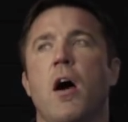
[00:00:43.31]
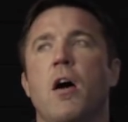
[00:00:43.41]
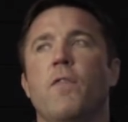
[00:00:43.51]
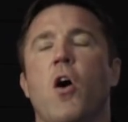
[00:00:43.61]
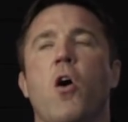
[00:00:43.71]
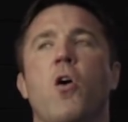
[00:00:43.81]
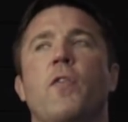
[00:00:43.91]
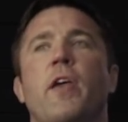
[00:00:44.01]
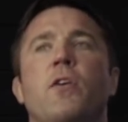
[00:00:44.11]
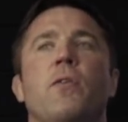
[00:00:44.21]
of,
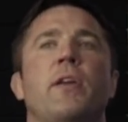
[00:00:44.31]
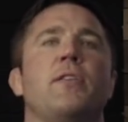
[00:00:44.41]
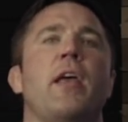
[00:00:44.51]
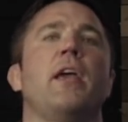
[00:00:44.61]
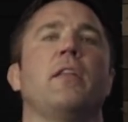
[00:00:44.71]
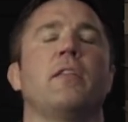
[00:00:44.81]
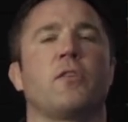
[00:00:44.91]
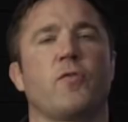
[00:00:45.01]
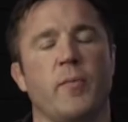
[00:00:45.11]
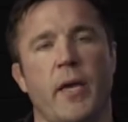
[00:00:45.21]
are they going to take
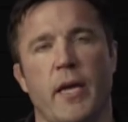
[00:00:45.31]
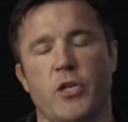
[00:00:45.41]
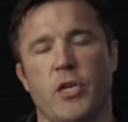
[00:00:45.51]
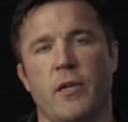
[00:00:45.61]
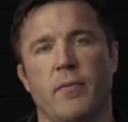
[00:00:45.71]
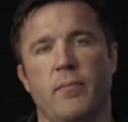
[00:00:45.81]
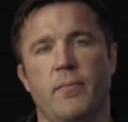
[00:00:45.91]
this from Gaethje?